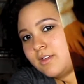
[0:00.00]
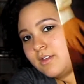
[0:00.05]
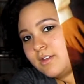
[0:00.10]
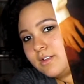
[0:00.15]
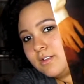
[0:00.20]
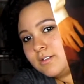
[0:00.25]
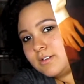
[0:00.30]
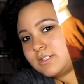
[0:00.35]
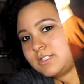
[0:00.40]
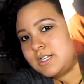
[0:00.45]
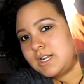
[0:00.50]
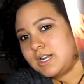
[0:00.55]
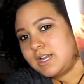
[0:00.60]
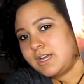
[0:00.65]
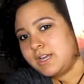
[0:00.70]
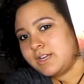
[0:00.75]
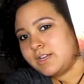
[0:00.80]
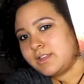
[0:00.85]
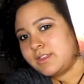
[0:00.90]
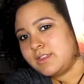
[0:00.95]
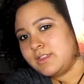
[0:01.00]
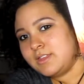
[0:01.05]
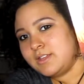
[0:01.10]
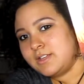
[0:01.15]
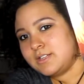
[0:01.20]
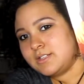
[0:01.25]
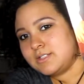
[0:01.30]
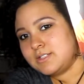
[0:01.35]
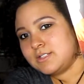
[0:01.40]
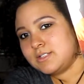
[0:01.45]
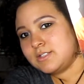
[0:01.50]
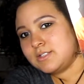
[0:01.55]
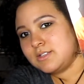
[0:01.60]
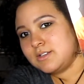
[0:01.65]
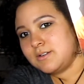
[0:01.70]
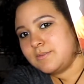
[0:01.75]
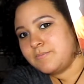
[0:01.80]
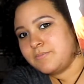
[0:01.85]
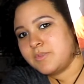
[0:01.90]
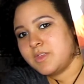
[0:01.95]
Looks like this.
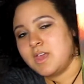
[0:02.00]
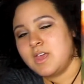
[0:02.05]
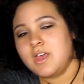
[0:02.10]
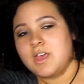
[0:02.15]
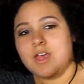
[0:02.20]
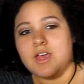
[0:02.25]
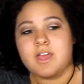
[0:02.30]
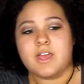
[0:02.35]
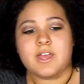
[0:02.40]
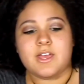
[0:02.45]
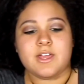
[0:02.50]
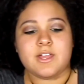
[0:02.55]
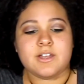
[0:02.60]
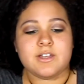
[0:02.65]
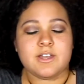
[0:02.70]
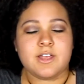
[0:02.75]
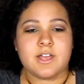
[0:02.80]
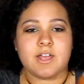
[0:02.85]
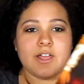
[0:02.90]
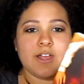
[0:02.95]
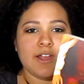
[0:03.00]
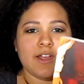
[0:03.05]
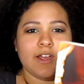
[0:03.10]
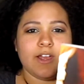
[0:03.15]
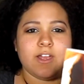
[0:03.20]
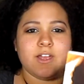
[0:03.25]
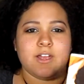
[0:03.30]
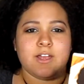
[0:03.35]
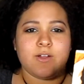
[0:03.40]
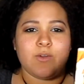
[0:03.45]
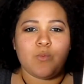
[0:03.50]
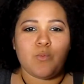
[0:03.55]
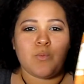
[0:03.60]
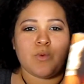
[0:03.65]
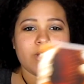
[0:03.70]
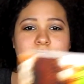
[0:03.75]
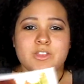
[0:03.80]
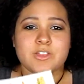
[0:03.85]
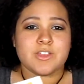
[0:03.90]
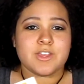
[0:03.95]
And
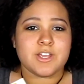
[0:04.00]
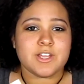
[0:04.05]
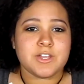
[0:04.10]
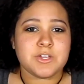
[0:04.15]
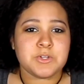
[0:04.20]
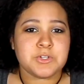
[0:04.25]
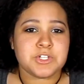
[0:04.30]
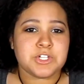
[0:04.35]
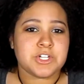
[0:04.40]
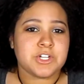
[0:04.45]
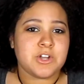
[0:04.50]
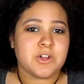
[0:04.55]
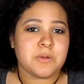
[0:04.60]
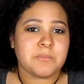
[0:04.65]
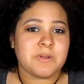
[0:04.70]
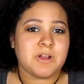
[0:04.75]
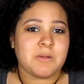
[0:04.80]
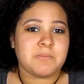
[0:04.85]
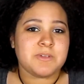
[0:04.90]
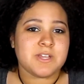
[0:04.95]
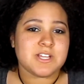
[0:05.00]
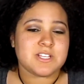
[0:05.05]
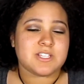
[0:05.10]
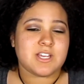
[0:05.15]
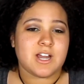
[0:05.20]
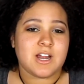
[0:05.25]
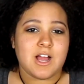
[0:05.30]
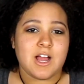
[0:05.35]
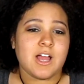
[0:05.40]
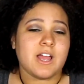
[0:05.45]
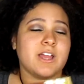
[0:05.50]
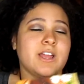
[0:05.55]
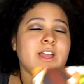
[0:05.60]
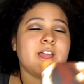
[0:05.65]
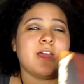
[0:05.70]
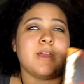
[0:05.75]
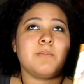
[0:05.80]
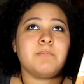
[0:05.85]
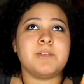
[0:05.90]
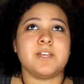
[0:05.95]
one thing you should know about me is that I
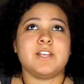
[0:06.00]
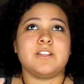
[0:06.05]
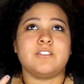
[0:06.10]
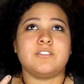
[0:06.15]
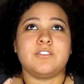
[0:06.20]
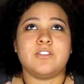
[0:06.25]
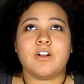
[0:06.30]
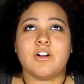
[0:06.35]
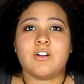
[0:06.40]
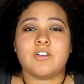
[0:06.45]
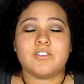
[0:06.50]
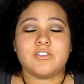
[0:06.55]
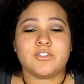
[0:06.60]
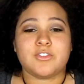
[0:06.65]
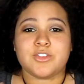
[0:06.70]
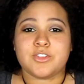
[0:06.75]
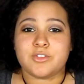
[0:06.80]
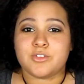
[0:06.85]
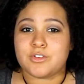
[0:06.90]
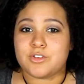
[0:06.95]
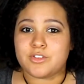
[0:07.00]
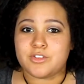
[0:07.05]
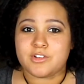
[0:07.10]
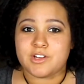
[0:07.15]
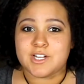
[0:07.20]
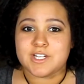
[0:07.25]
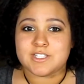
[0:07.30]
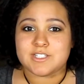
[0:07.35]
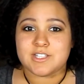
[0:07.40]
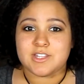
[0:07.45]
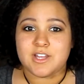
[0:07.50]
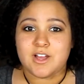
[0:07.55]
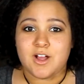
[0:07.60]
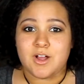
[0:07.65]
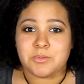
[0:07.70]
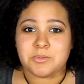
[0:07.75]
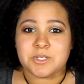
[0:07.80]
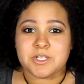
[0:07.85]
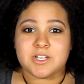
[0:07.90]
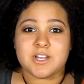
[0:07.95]
am in love with Lord of the Rings and The
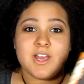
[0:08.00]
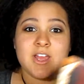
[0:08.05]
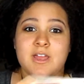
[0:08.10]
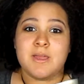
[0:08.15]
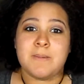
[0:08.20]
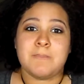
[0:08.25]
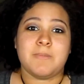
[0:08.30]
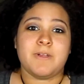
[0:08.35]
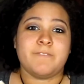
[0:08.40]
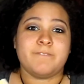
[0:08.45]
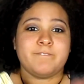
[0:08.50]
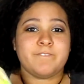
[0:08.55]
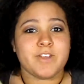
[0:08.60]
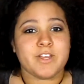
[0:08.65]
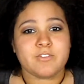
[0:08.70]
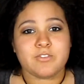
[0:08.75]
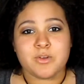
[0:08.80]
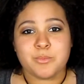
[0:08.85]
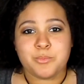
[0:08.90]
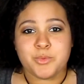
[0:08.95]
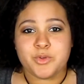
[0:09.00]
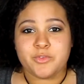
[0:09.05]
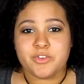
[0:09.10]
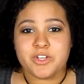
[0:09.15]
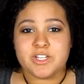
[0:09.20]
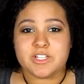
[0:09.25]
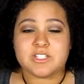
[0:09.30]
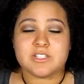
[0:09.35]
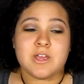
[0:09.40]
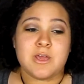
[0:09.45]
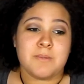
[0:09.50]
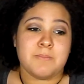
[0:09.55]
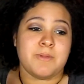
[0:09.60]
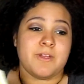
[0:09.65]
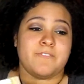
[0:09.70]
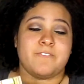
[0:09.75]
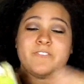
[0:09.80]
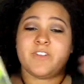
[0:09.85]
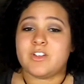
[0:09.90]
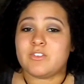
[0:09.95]
Hobbit. My favorite movies, my
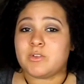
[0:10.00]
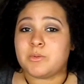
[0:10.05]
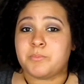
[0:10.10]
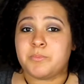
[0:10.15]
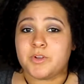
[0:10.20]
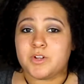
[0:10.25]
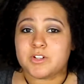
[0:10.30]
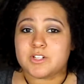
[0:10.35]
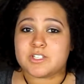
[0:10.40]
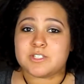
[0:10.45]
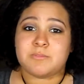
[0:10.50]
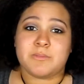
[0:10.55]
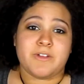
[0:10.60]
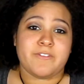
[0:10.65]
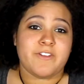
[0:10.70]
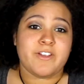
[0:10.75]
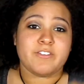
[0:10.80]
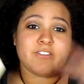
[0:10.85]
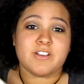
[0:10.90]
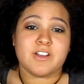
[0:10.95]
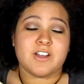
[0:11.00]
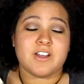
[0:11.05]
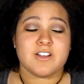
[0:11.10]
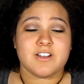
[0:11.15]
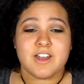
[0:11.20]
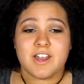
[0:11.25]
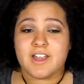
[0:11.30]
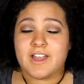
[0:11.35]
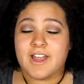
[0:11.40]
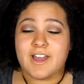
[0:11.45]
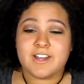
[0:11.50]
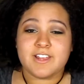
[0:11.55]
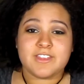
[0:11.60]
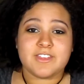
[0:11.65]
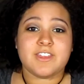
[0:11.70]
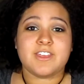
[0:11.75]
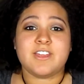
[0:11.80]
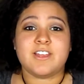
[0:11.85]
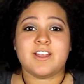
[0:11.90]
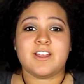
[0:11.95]
favorite books, my favorite
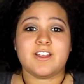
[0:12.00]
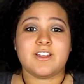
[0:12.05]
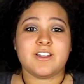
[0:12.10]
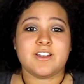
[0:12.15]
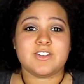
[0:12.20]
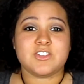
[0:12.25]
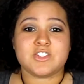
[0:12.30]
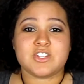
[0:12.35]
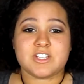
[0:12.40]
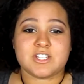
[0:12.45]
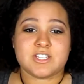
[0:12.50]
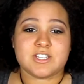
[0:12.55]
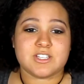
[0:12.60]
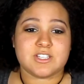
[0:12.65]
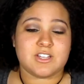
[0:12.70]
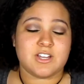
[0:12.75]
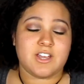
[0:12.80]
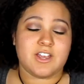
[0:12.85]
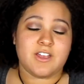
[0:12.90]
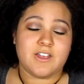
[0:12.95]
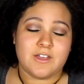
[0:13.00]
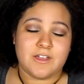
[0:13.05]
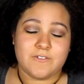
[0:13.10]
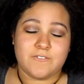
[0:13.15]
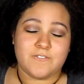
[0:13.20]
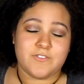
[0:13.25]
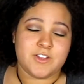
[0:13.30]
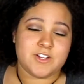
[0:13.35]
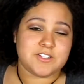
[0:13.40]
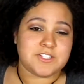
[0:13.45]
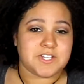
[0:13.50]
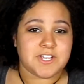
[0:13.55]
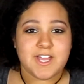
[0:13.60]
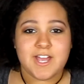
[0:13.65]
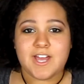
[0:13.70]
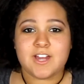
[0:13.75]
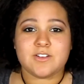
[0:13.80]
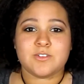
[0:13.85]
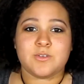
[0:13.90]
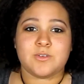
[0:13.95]
anything. Just, if there's a
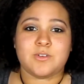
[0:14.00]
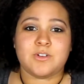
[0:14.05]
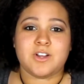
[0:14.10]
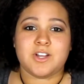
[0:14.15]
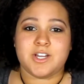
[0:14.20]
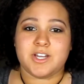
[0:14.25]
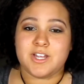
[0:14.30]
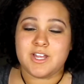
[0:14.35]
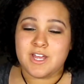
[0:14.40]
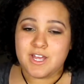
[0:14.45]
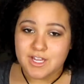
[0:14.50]
category,